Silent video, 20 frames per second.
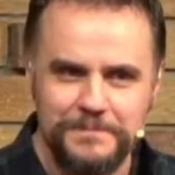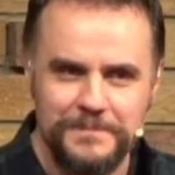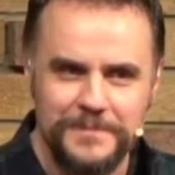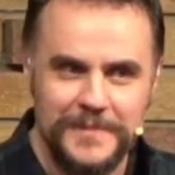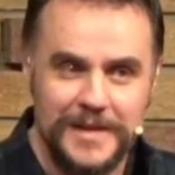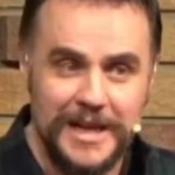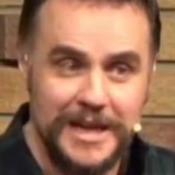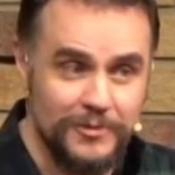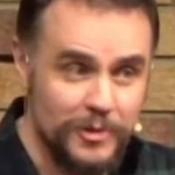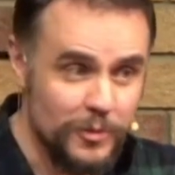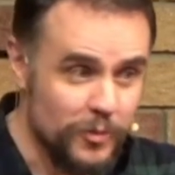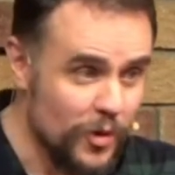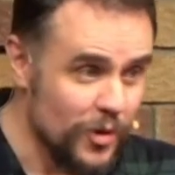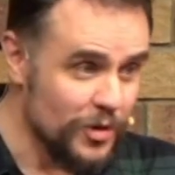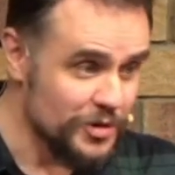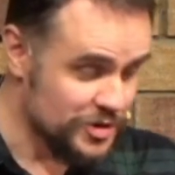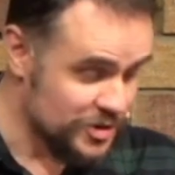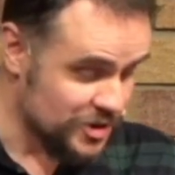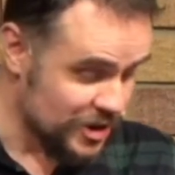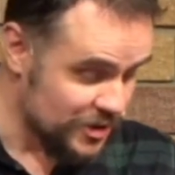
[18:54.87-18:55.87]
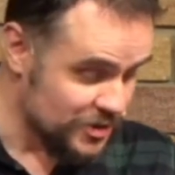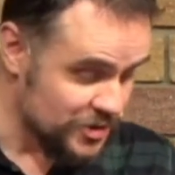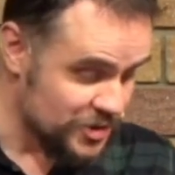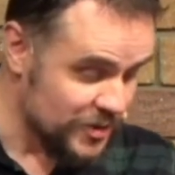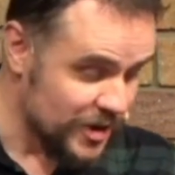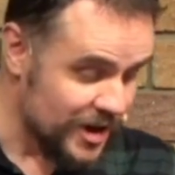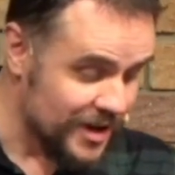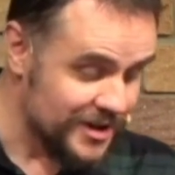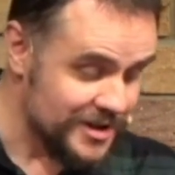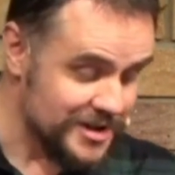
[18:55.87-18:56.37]
He rewards those who
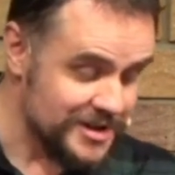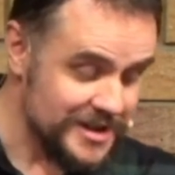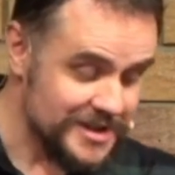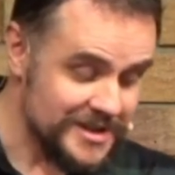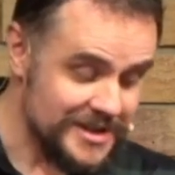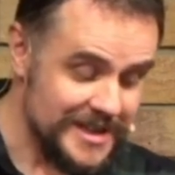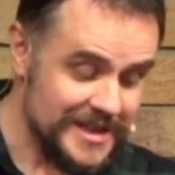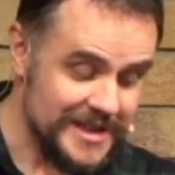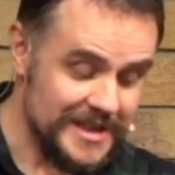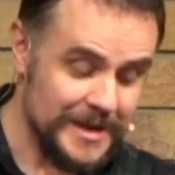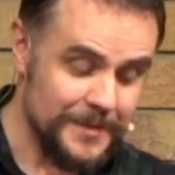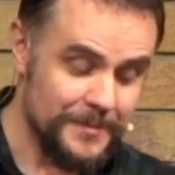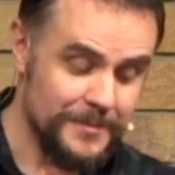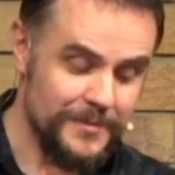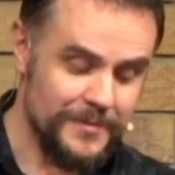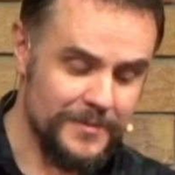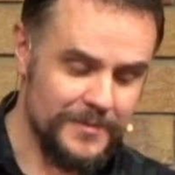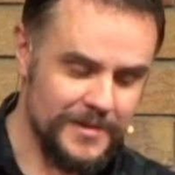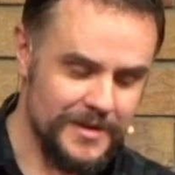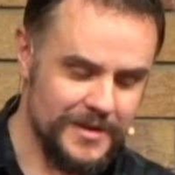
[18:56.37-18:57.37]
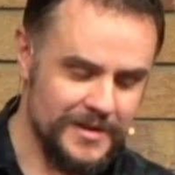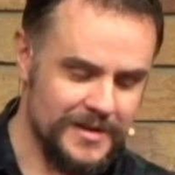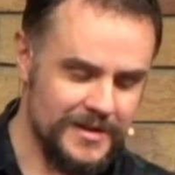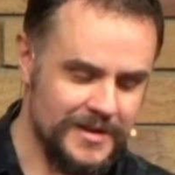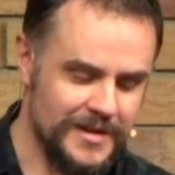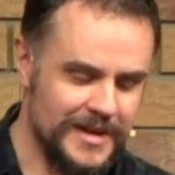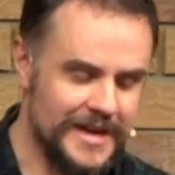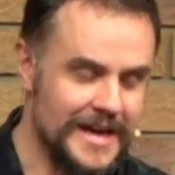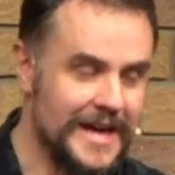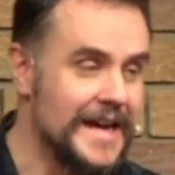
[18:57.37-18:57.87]
earnestly seek him.
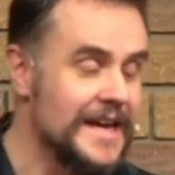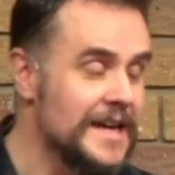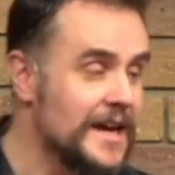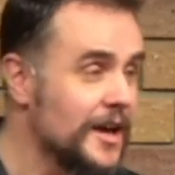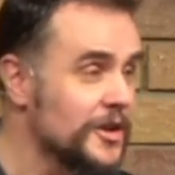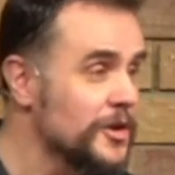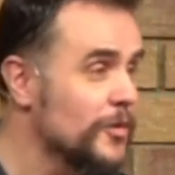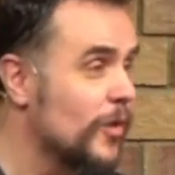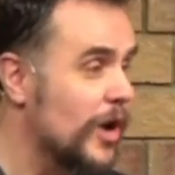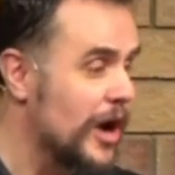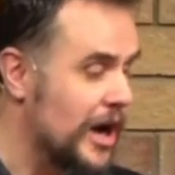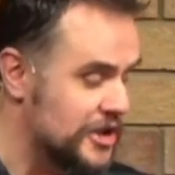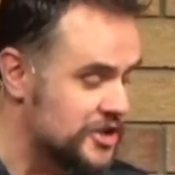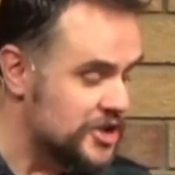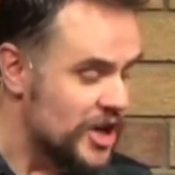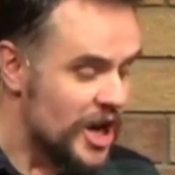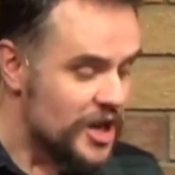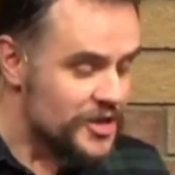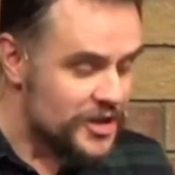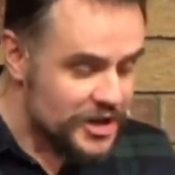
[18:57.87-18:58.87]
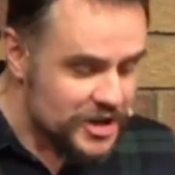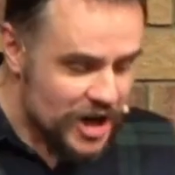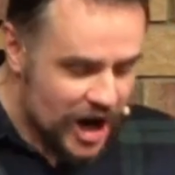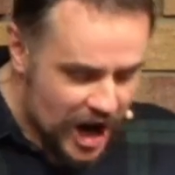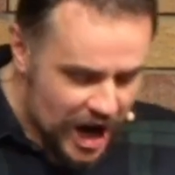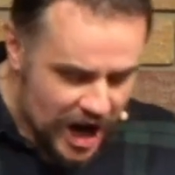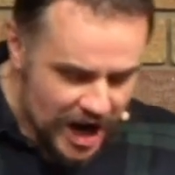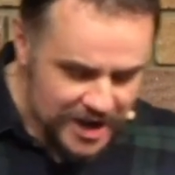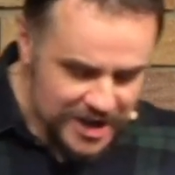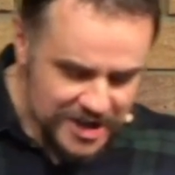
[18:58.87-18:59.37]
In other words, that
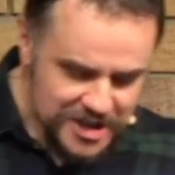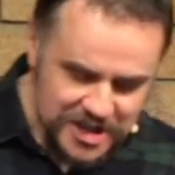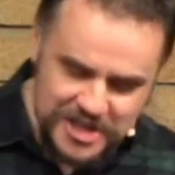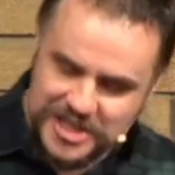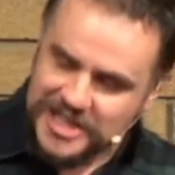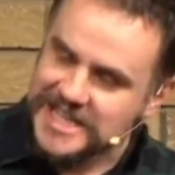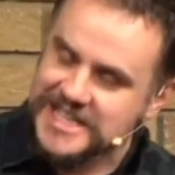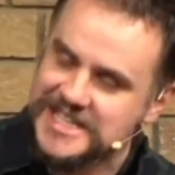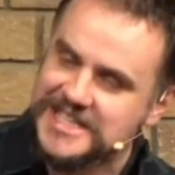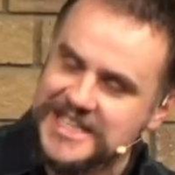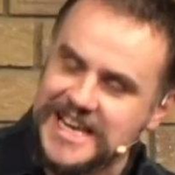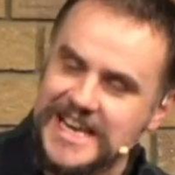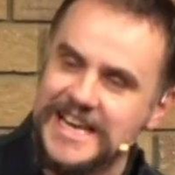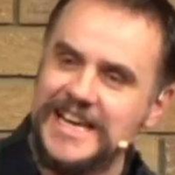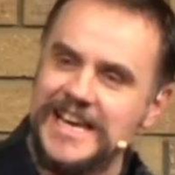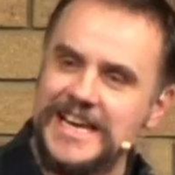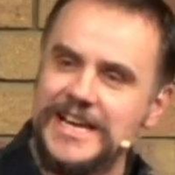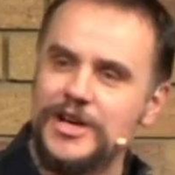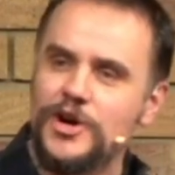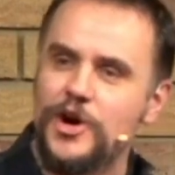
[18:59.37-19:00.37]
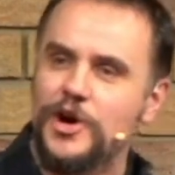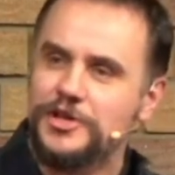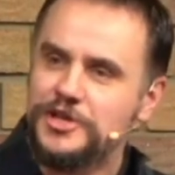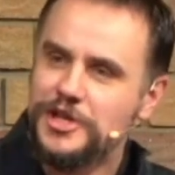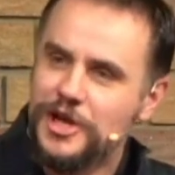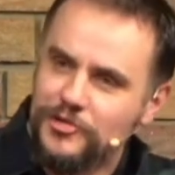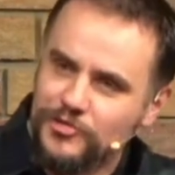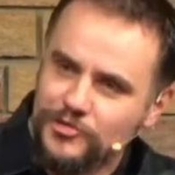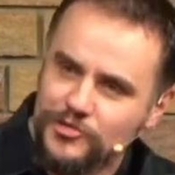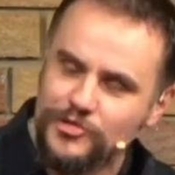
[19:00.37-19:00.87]
earnestly seeking God,
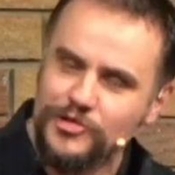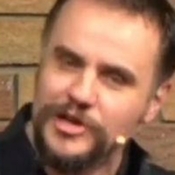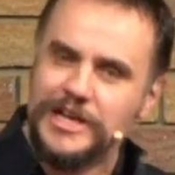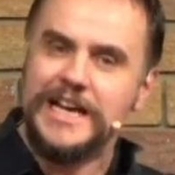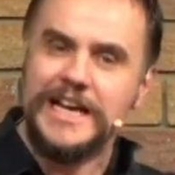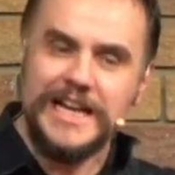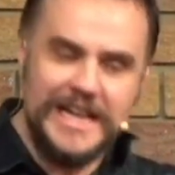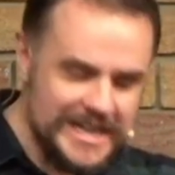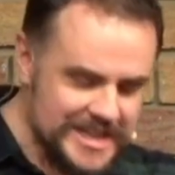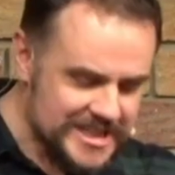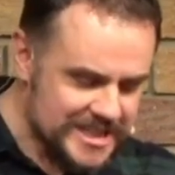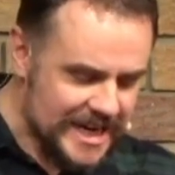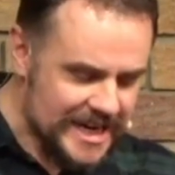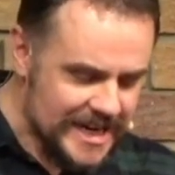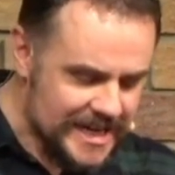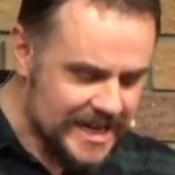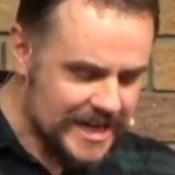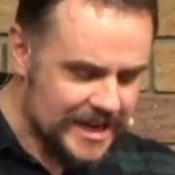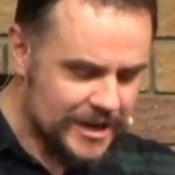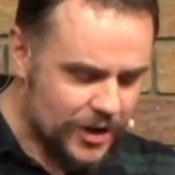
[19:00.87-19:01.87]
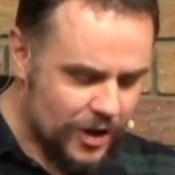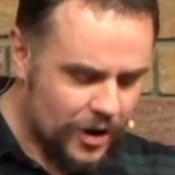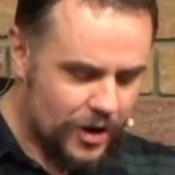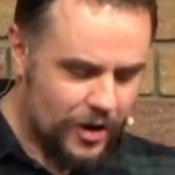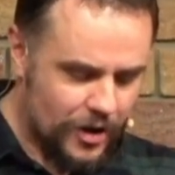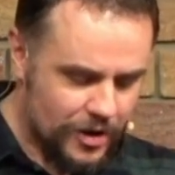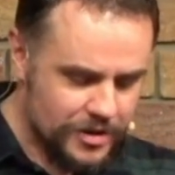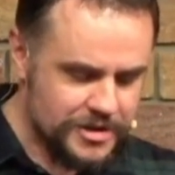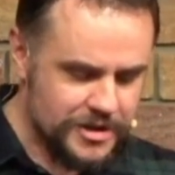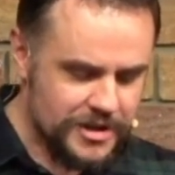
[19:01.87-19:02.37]
really seeking God,